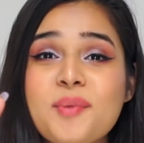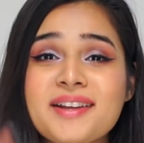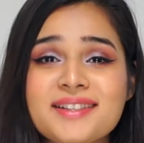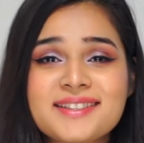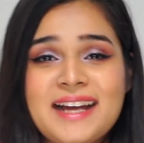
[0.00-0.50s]

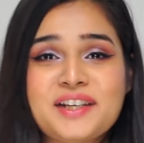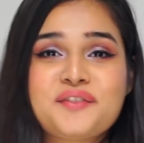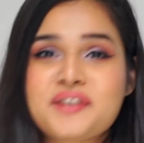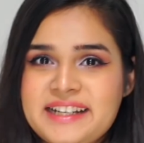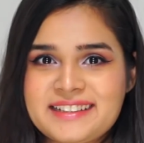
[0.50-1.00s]
one is kind of
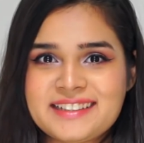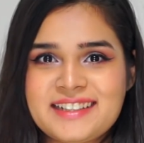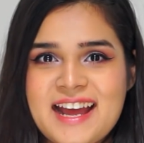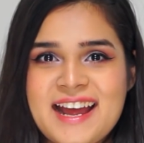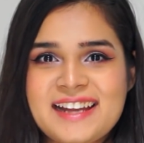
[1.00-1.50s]
related,
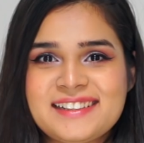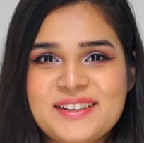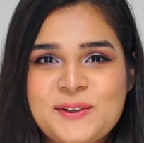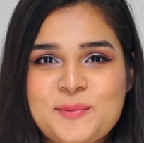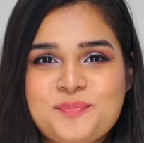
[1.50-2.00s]
and
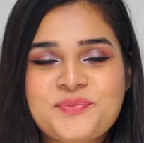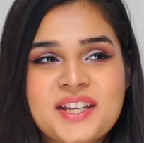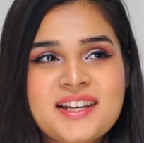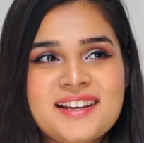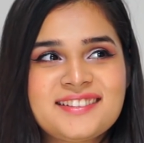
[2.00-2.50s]

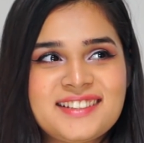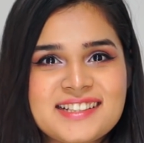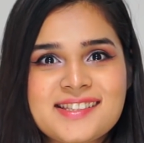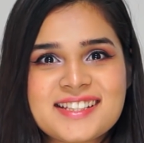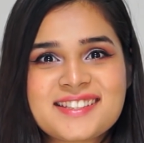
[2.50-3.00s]
this
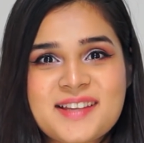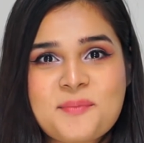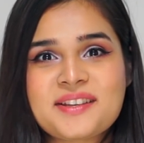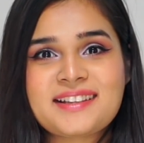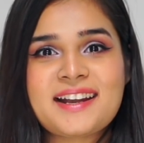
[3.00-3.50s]
is
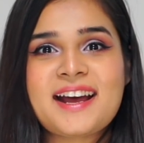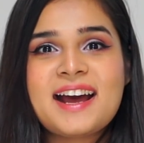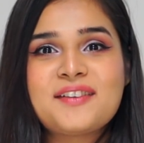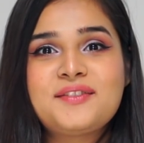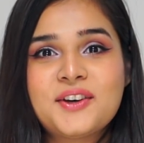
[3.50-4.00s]
something that I
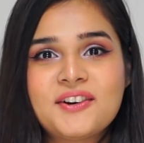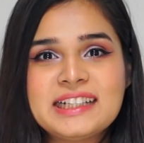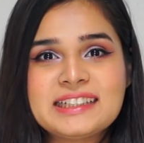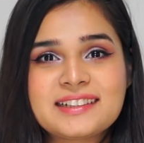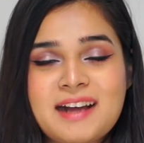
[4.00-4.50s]
have
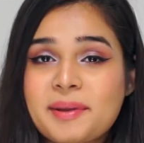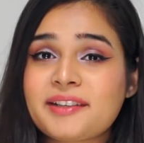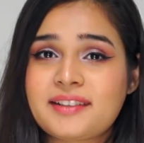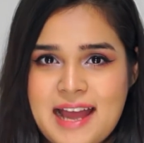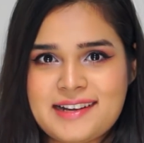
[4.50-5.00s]
learned coming
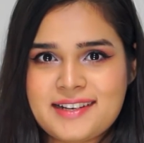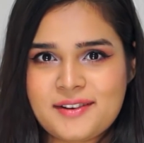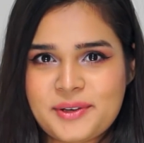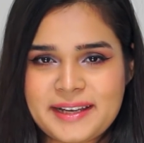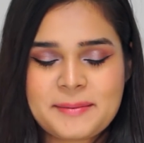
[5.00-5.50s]
to Canada,
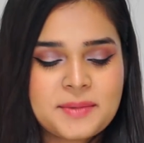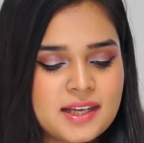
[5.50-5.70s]
okay?